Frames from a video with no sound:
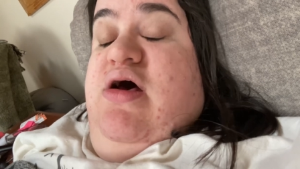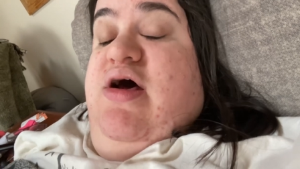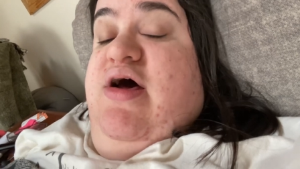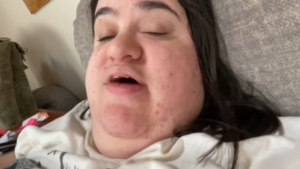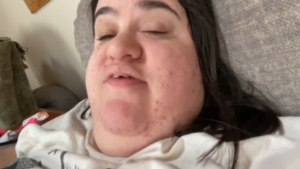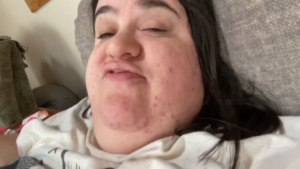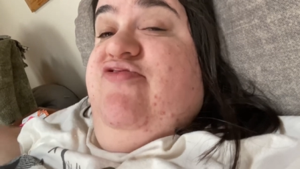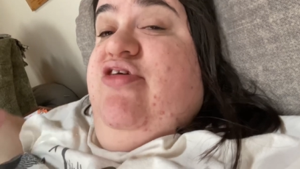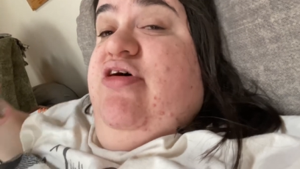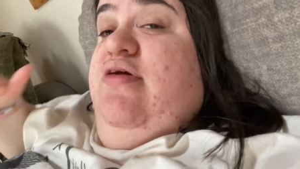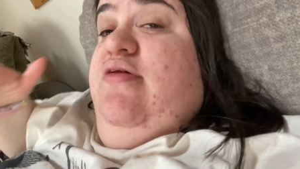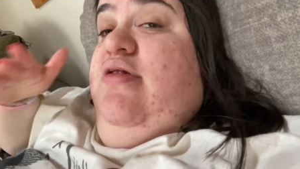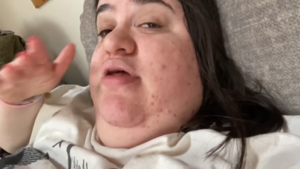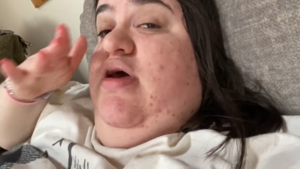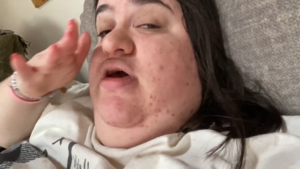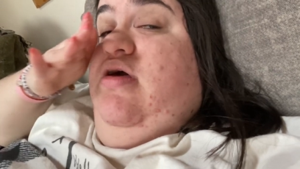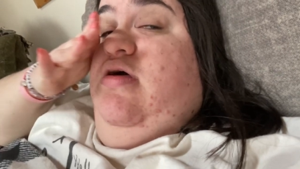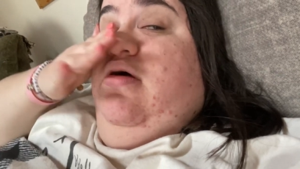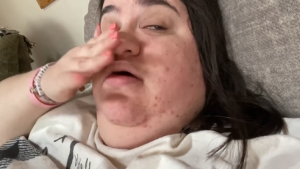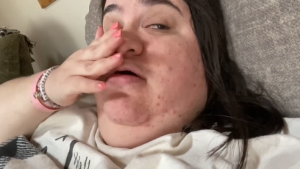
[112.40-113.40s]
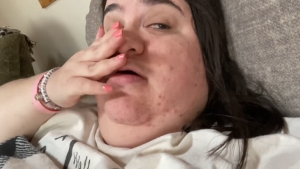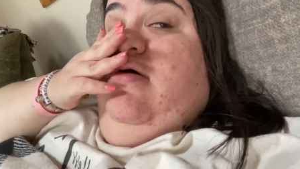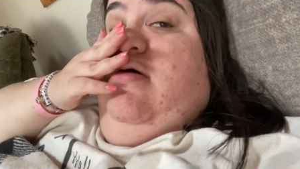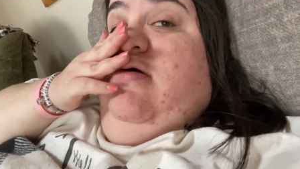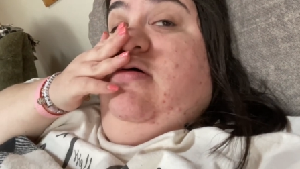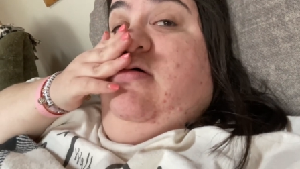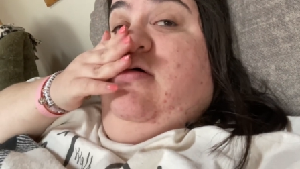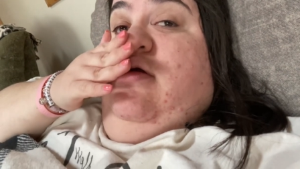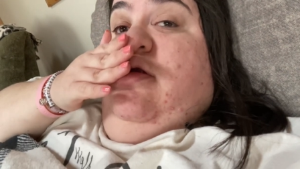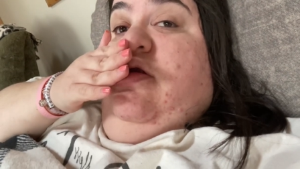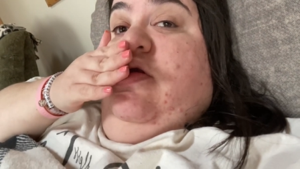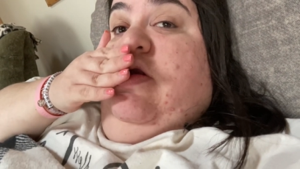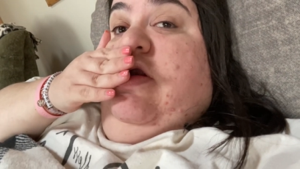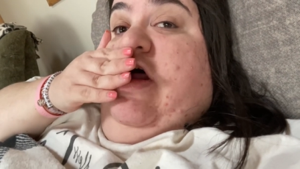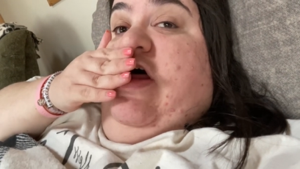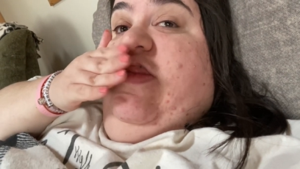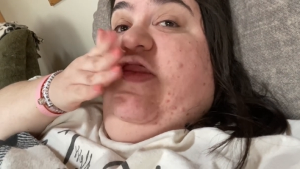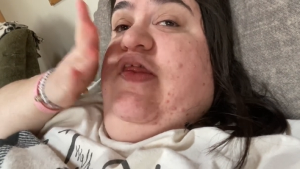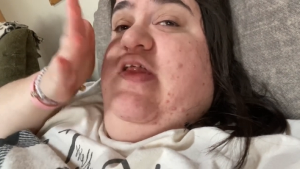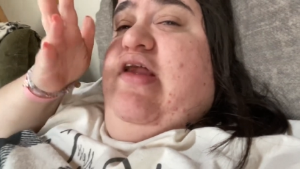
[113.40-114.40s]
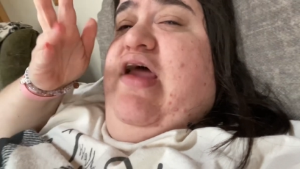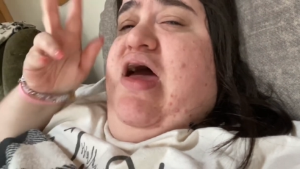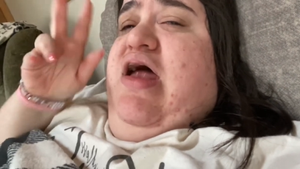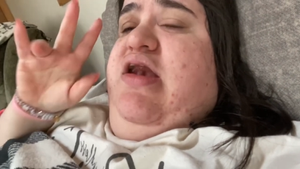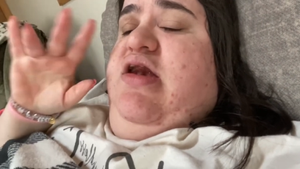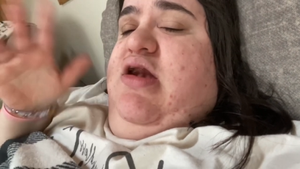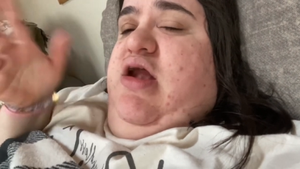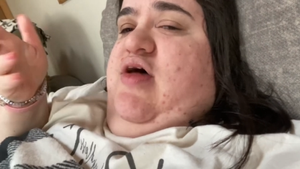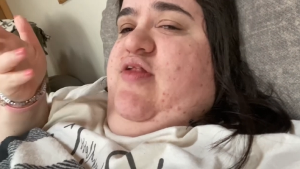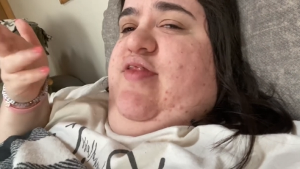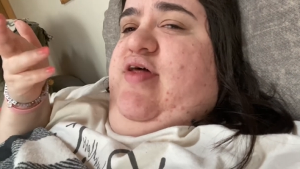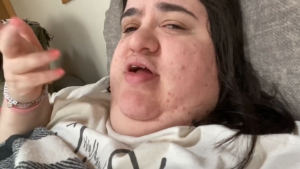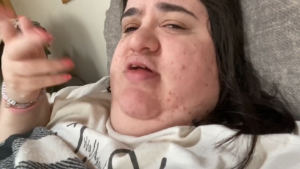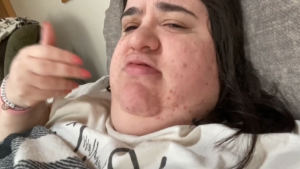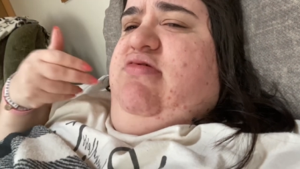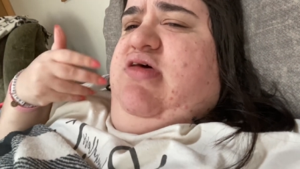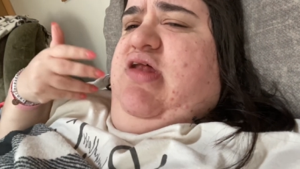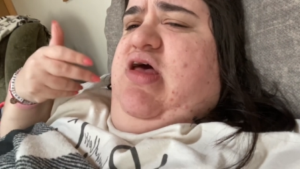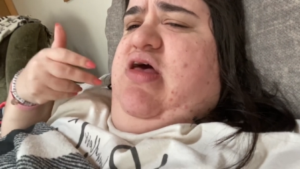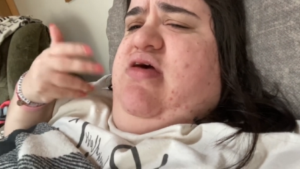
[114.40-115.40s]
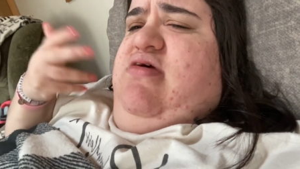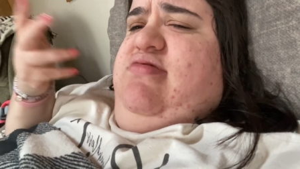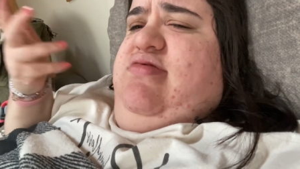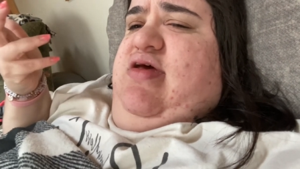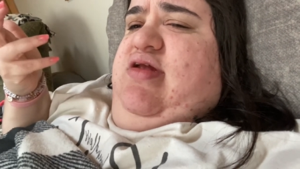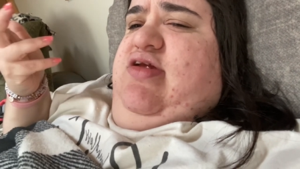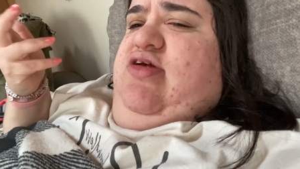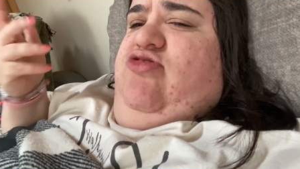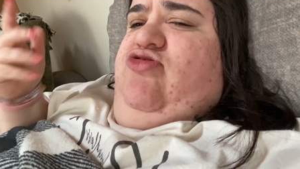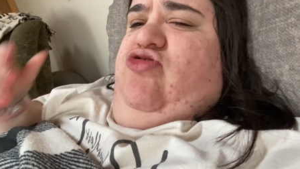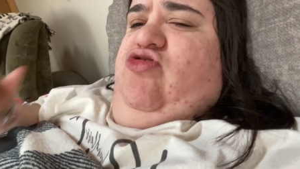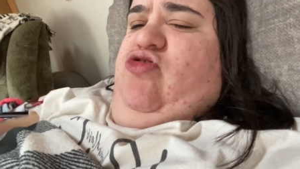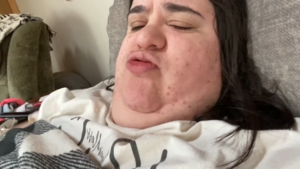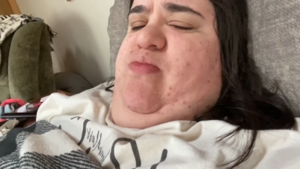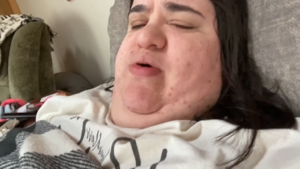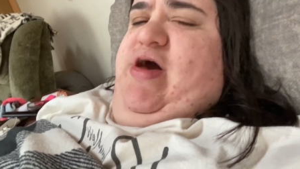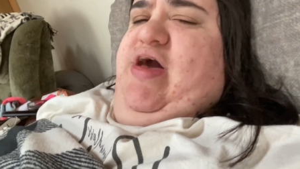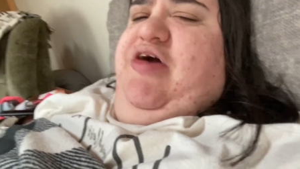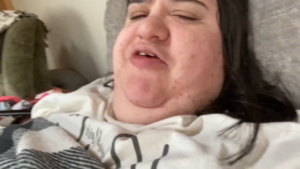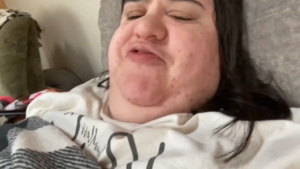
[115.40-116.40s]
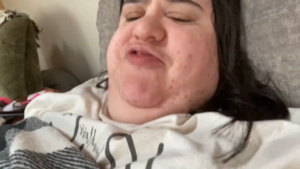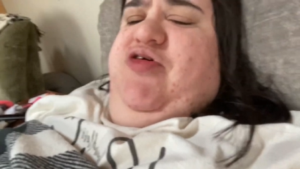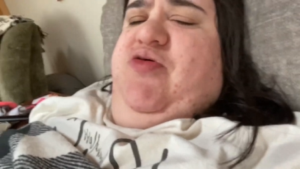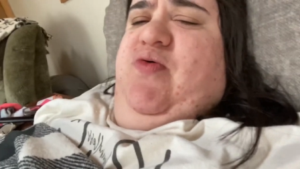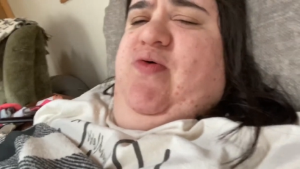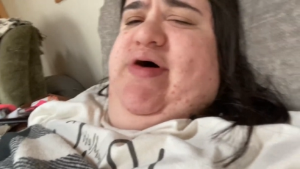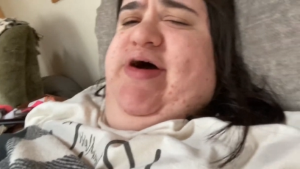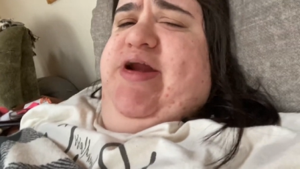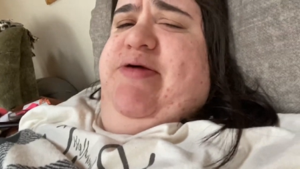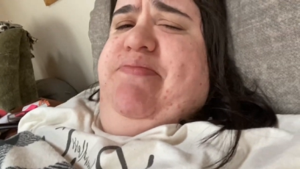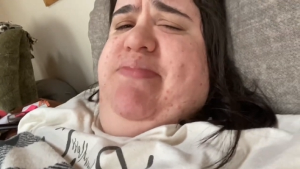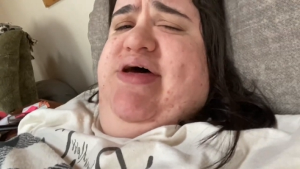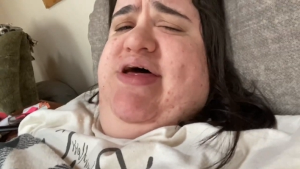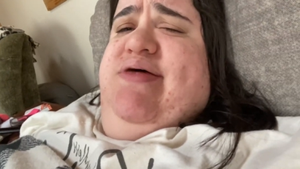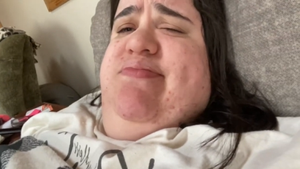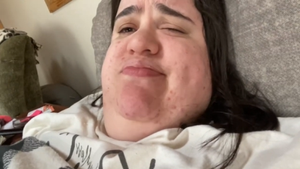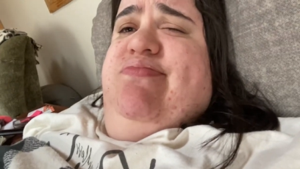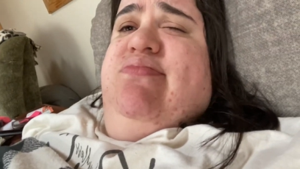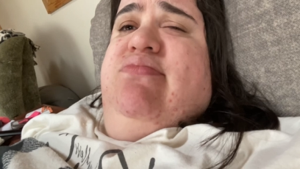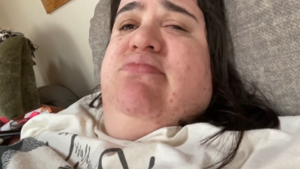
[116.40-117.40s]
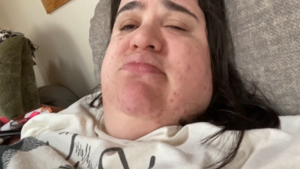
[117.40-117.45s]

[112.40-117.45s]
I've done like not, not nothing today because I did do the bike for quite a bit.